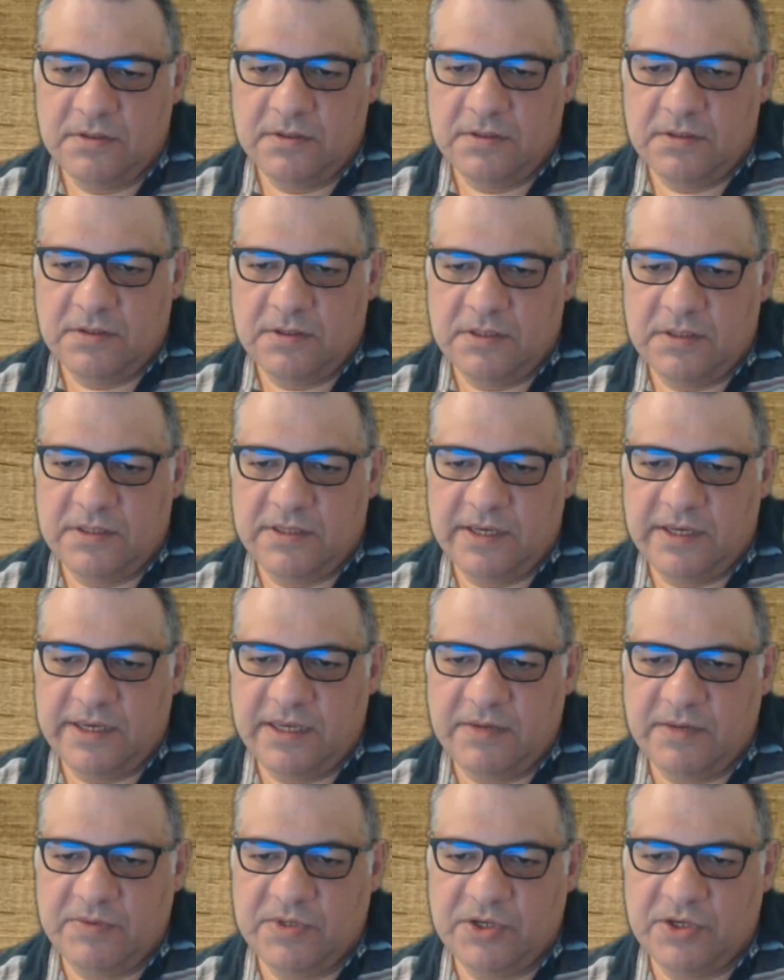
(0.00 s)

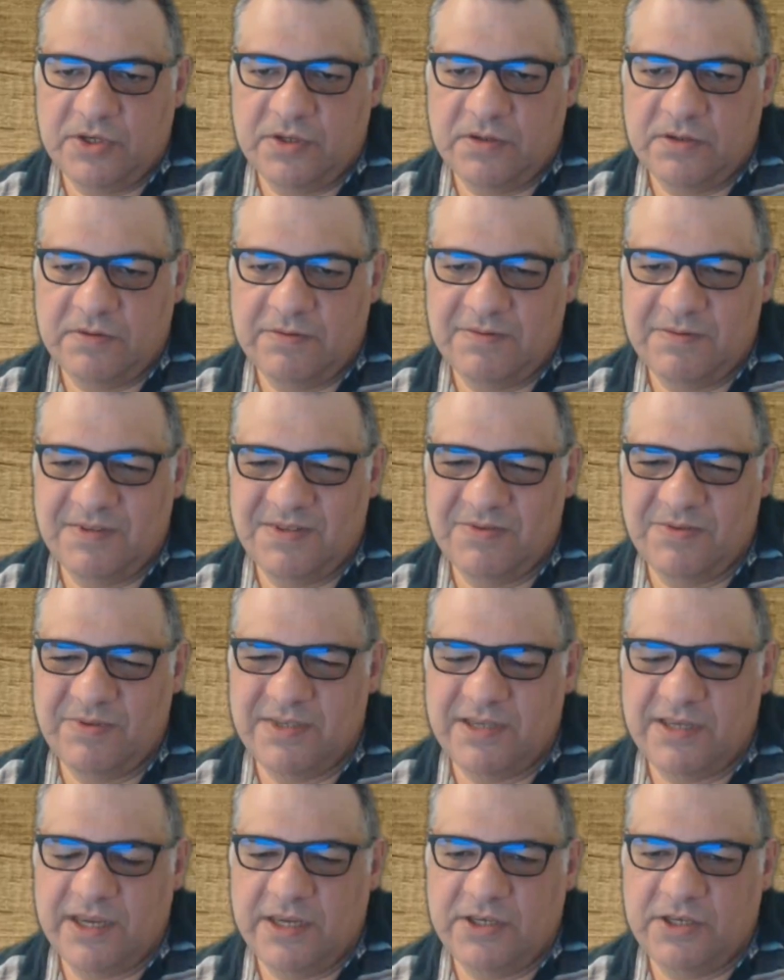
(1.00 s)
attacking position. Oh, there's
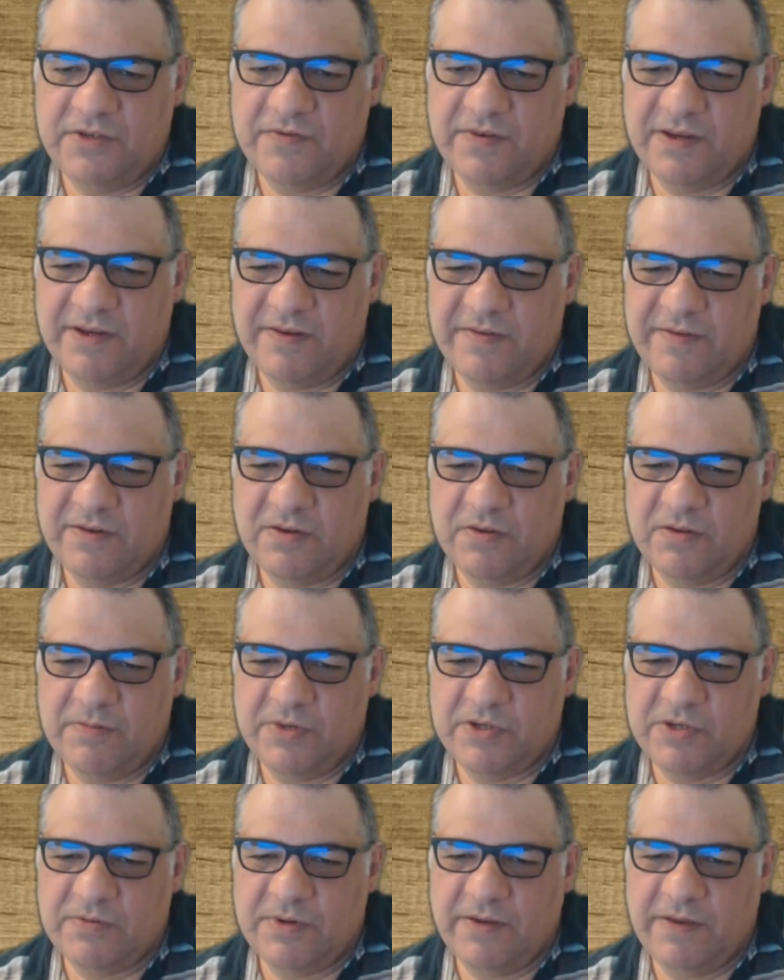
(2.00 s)
always h3. I've got the
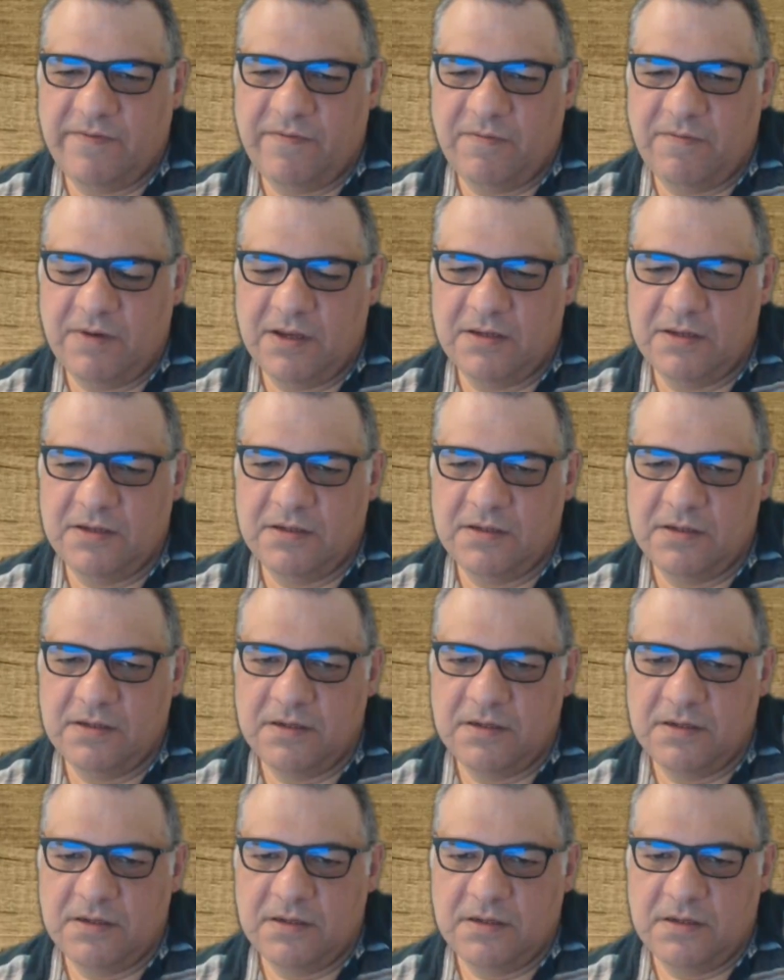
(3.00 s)
bishop on f1.
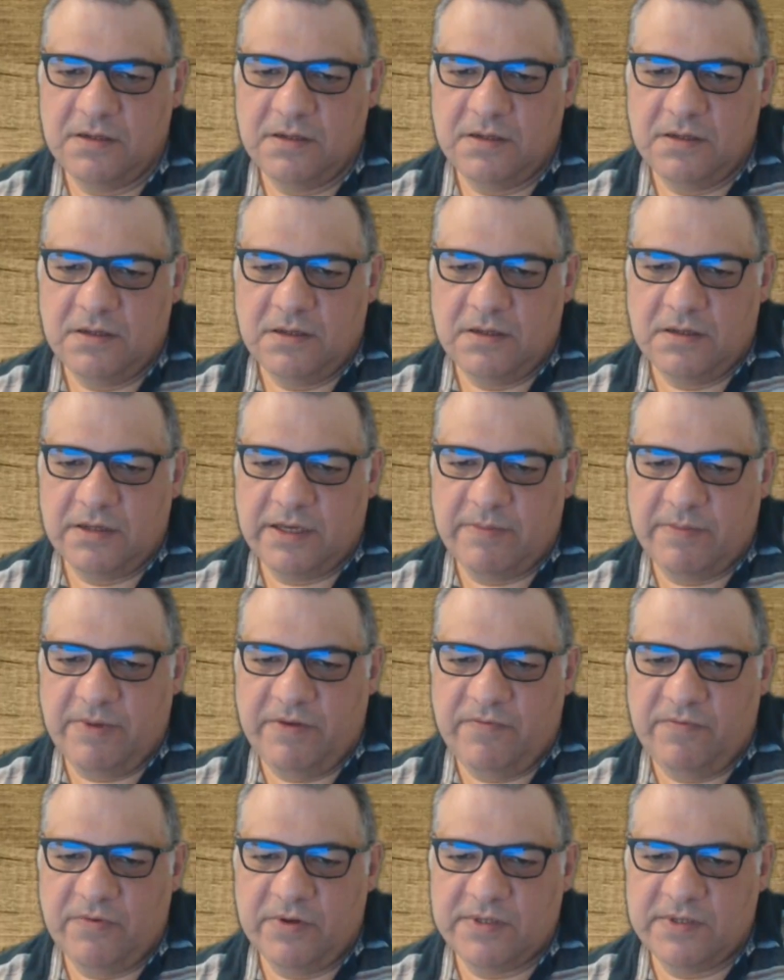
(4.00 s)
Okay, my
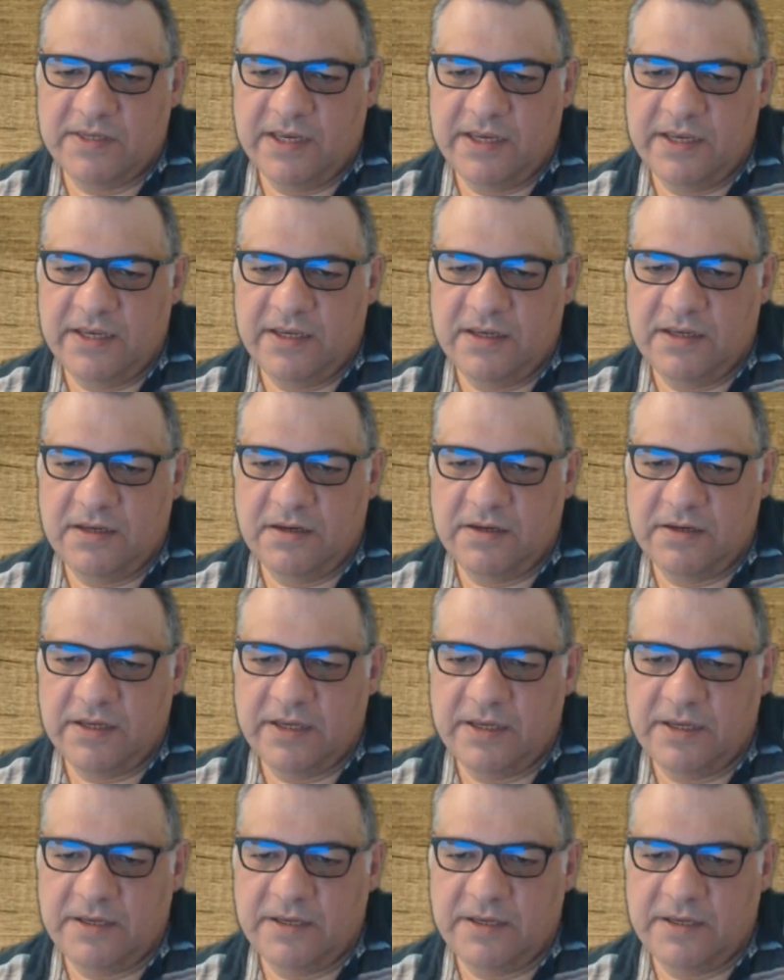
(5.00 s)
rook's hanging. Okay.